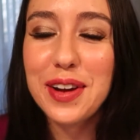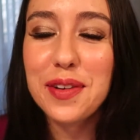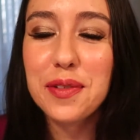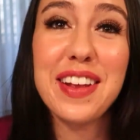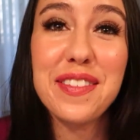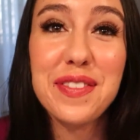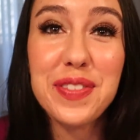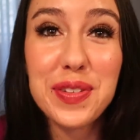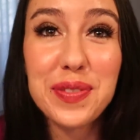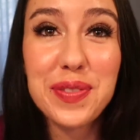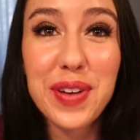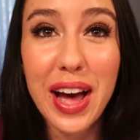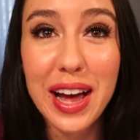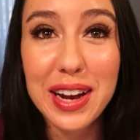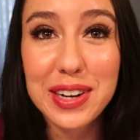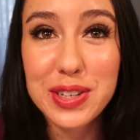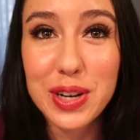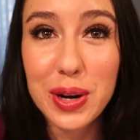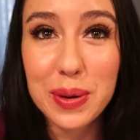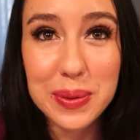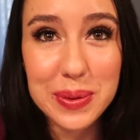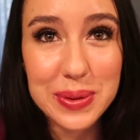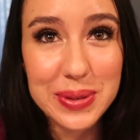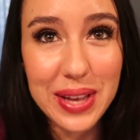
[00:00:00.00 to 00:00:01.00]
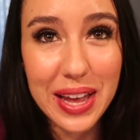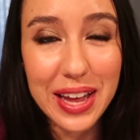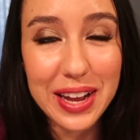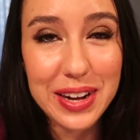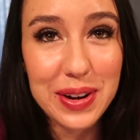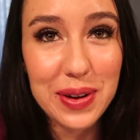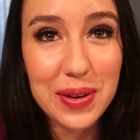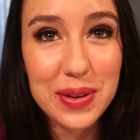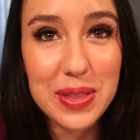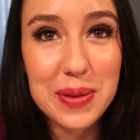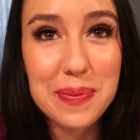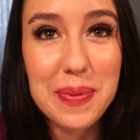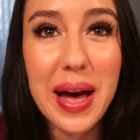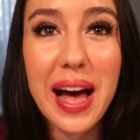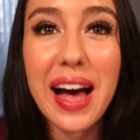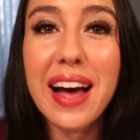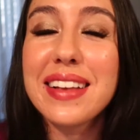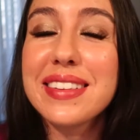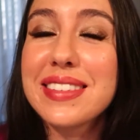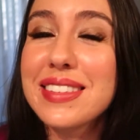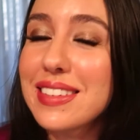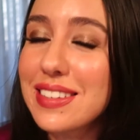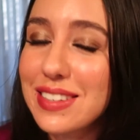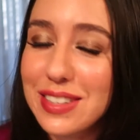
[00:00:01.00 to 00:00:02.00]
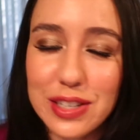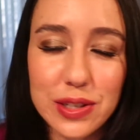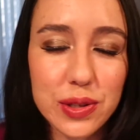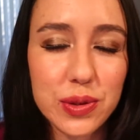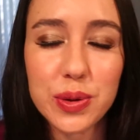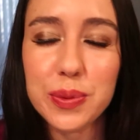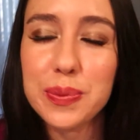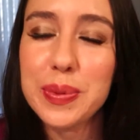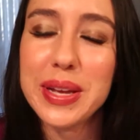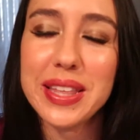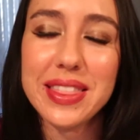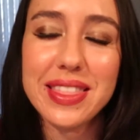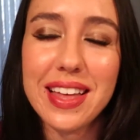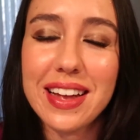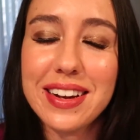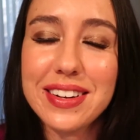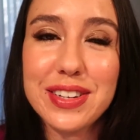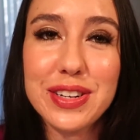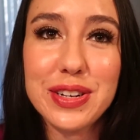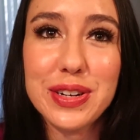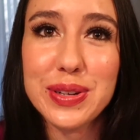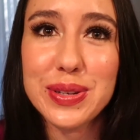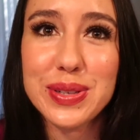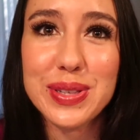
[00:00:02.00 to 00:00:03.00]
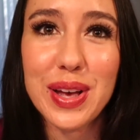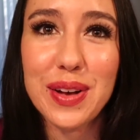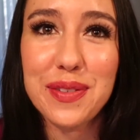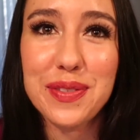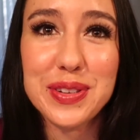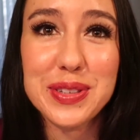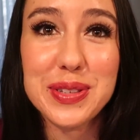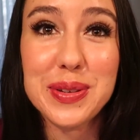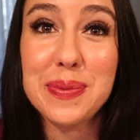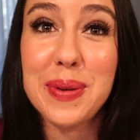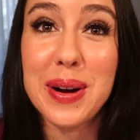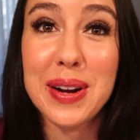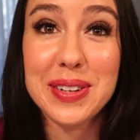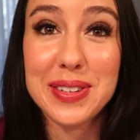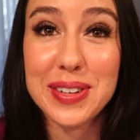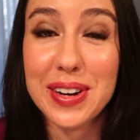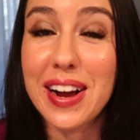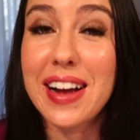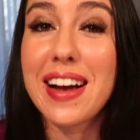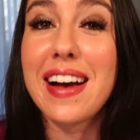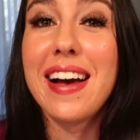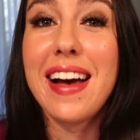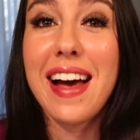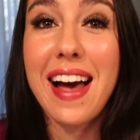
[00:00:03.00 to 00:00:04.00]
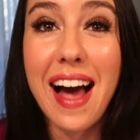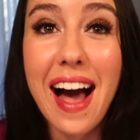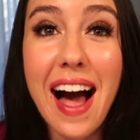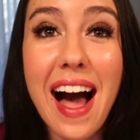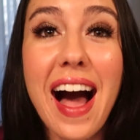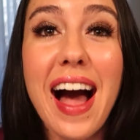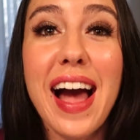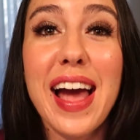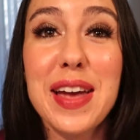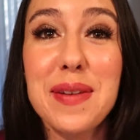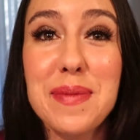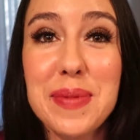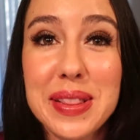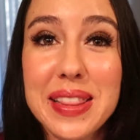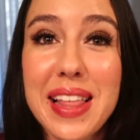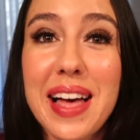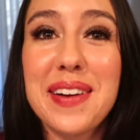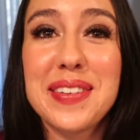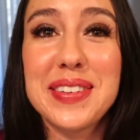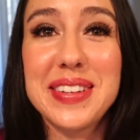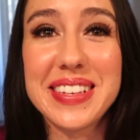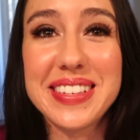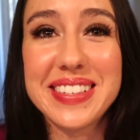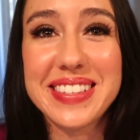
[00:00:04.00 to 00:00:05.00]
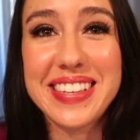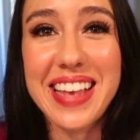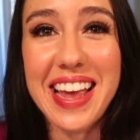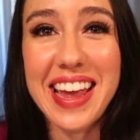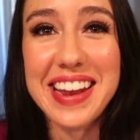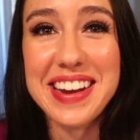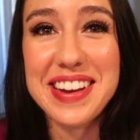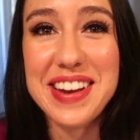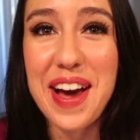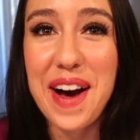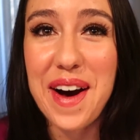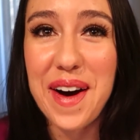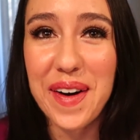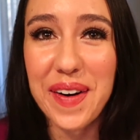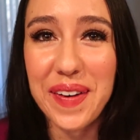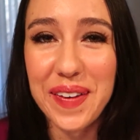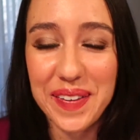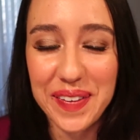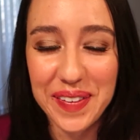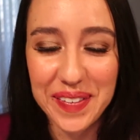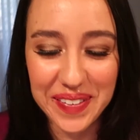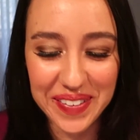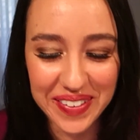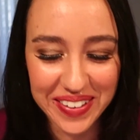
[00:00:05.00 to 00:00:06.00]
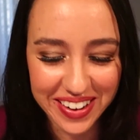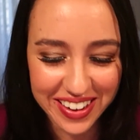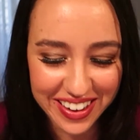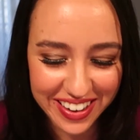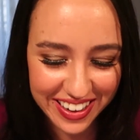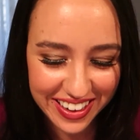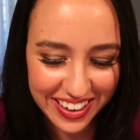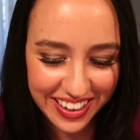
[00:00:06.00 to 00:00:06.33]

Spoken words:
If you've had trouble saying no in the past, just repeat that to yourself as a mantra. I am allowed to say no.